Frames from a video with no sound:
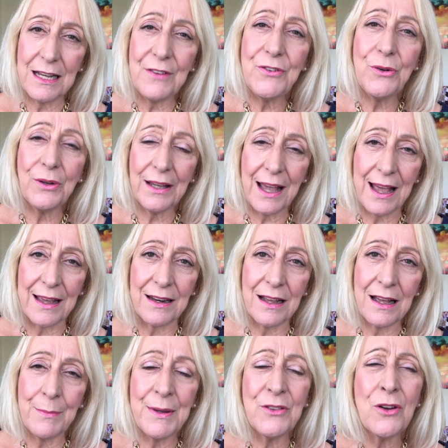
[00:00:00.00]
if you
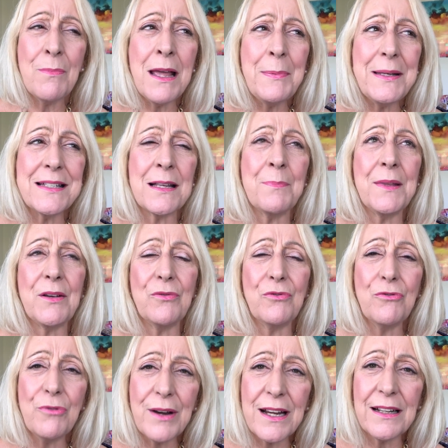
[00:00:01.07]
can. I mean, there may be something
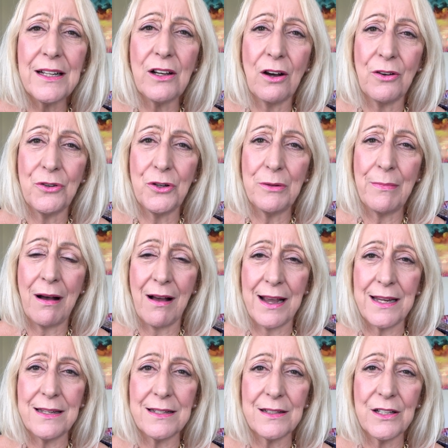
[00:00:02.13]
really on your
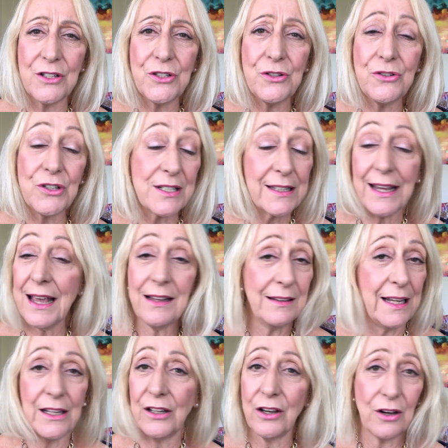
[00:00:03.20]
mind that you just
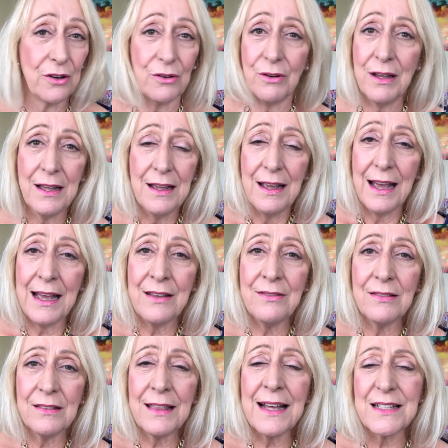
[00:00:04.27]
can't let go,
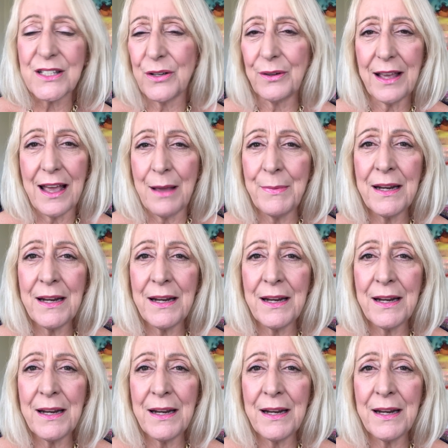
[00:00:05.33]
and that's okay.